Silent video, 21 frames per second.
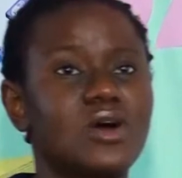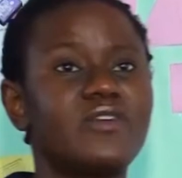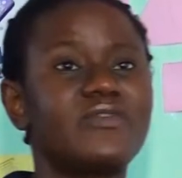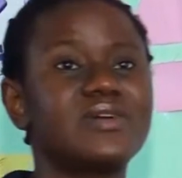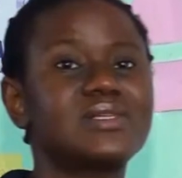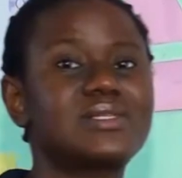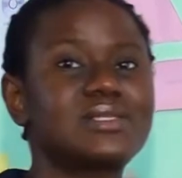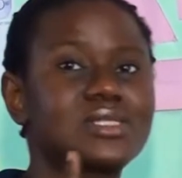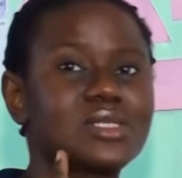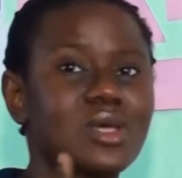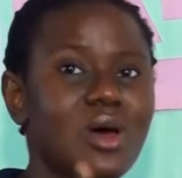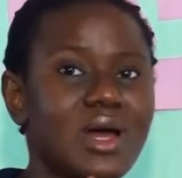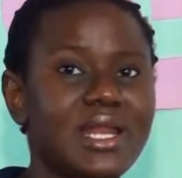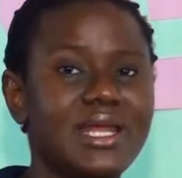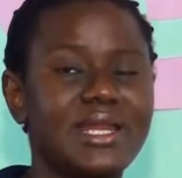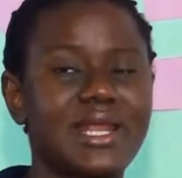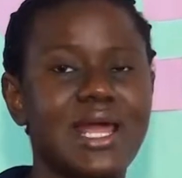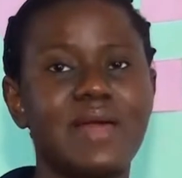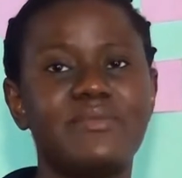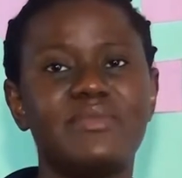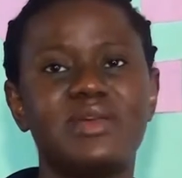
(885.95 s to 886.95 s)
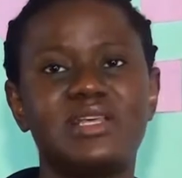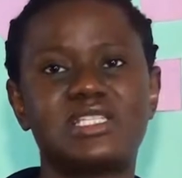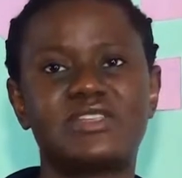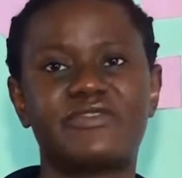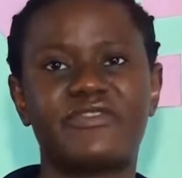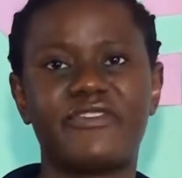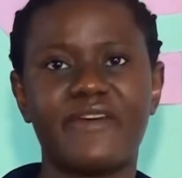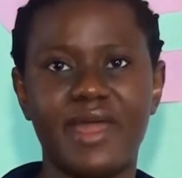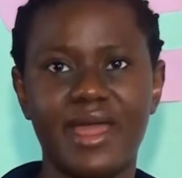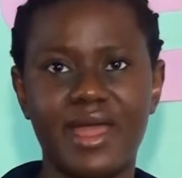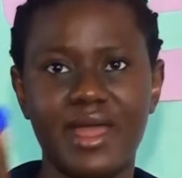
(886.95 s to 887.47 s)
of a solid
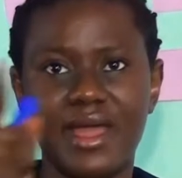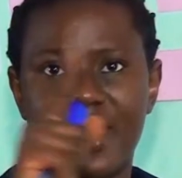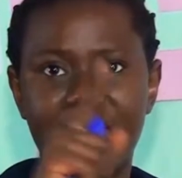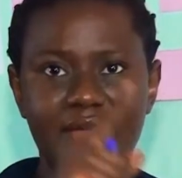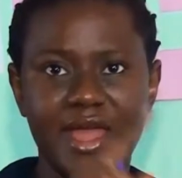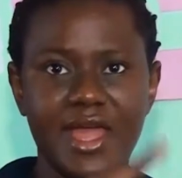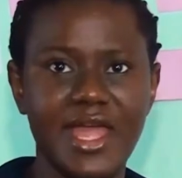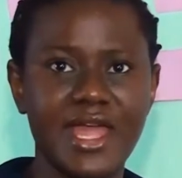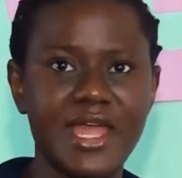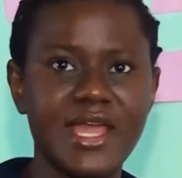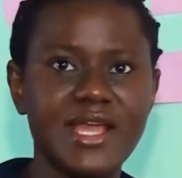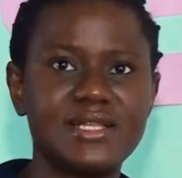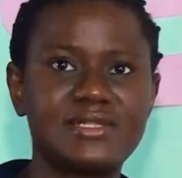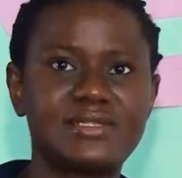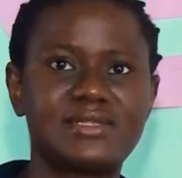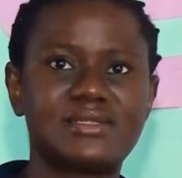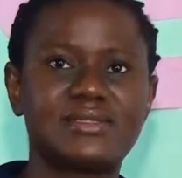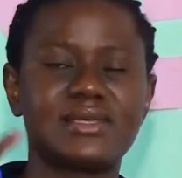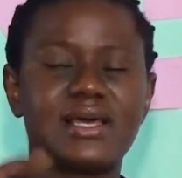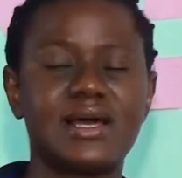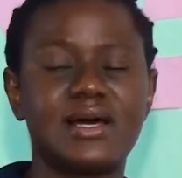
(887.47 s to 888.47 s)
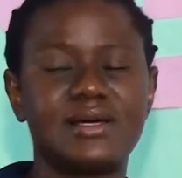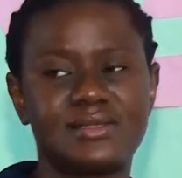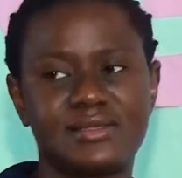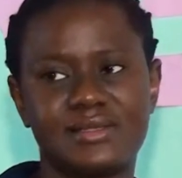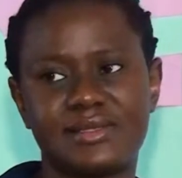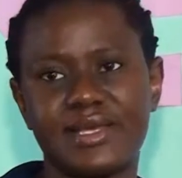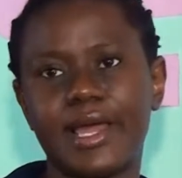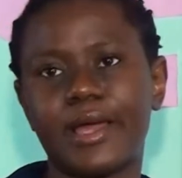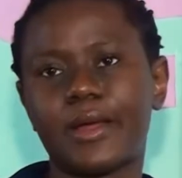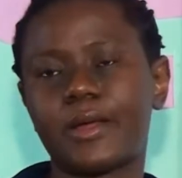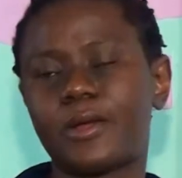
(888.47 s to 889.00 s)
hemisphere is a
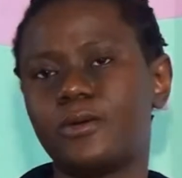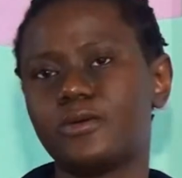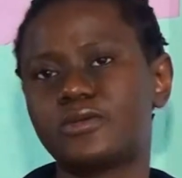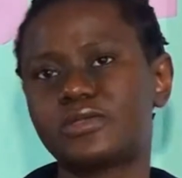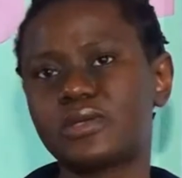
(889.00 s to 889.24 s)
circle.